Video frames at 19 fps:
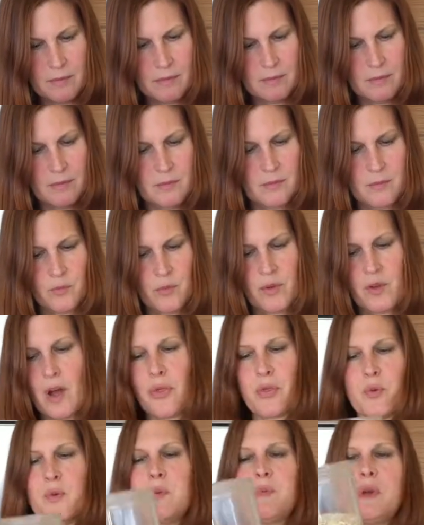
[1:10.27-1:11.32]
maybe a little
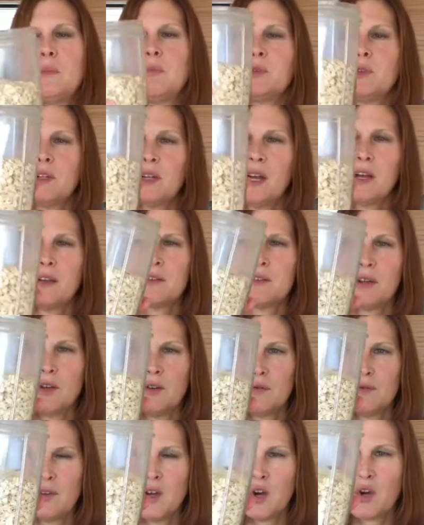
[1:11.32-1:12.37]
bit more. We're
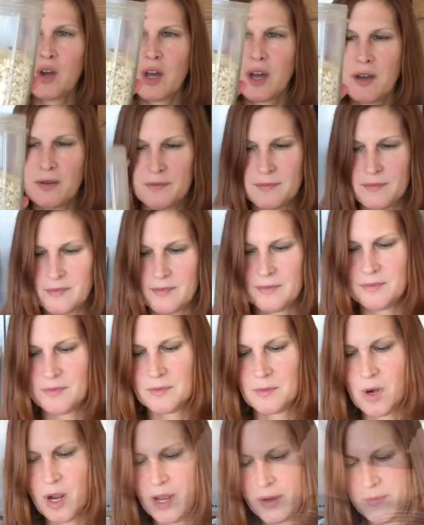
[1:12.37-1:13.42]
having 3 people
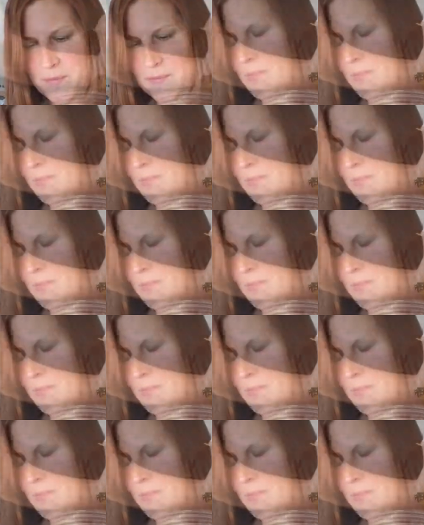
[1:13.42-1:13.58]
today.